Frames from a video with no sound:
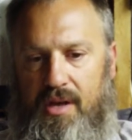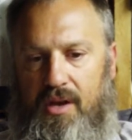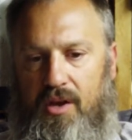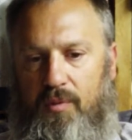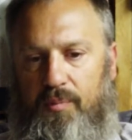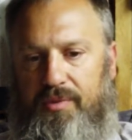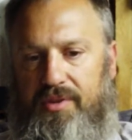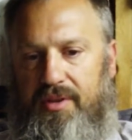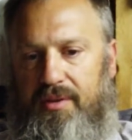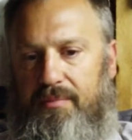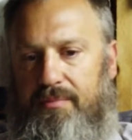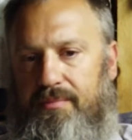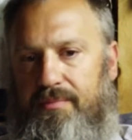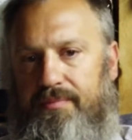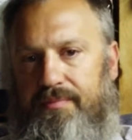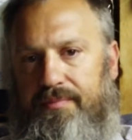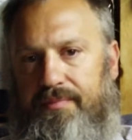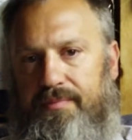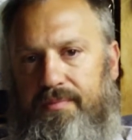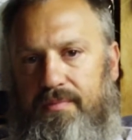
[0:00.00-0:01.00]
helped him
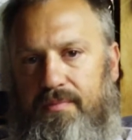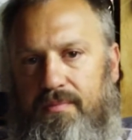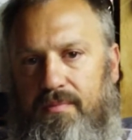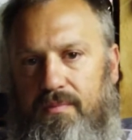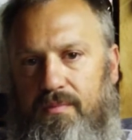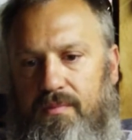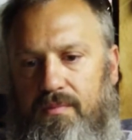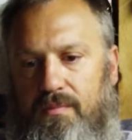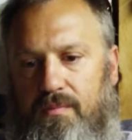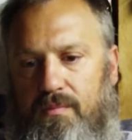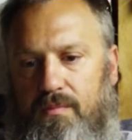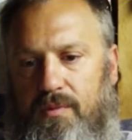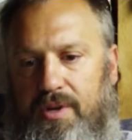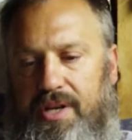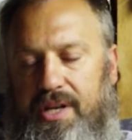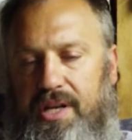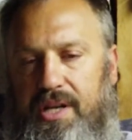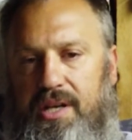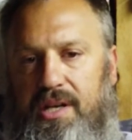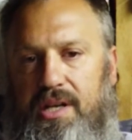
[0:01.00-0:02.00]

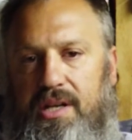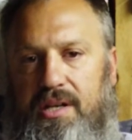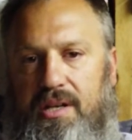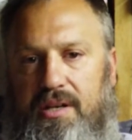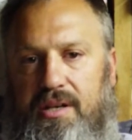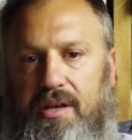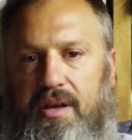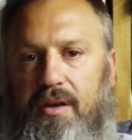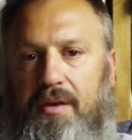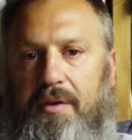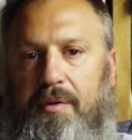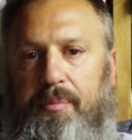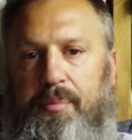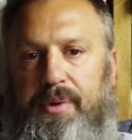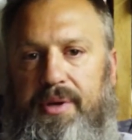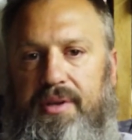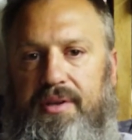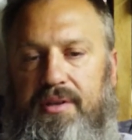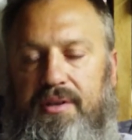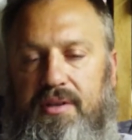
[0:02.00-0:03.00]
when he needed
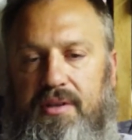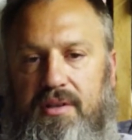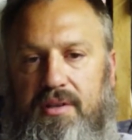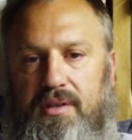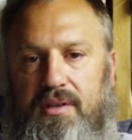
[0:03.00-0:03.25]
help. And